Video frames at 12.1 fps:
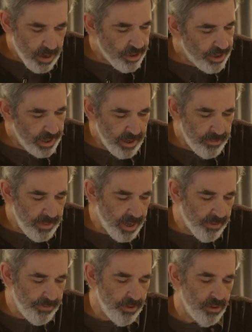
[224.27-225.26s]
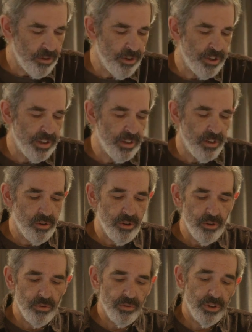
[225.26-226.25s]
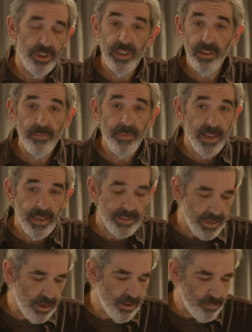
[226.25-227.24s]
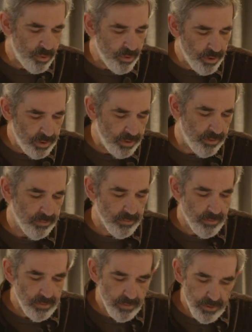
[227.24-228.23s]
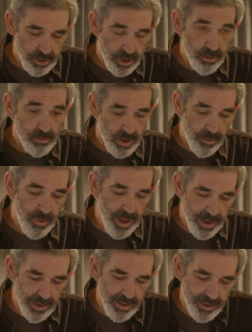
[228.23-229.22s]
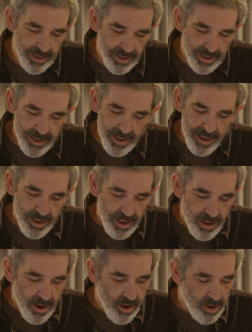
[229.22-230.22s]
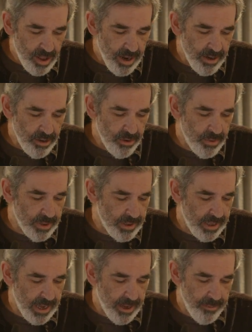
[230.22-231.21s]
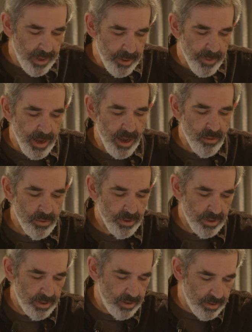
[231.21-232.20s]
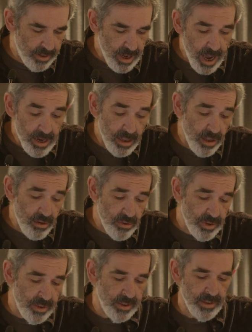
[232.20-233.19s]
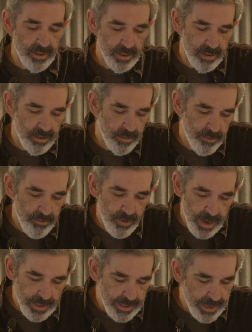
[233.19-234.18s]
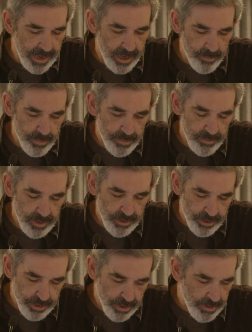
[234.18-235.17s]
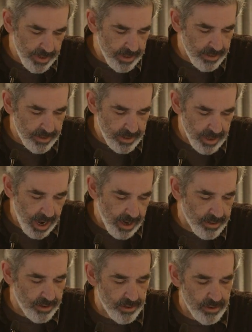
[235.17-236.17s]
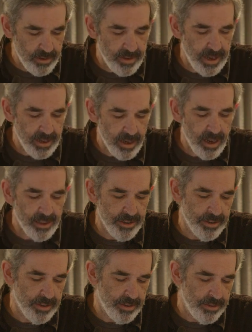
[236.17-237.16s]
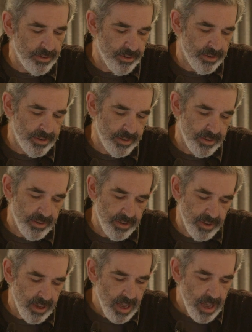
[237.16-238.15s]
She didn't make it feel urgent, although she did make it sound important, so I went. All I knew was that maybe I was not alone in this system of red tape, insurance, doctors, technologists, nurses, and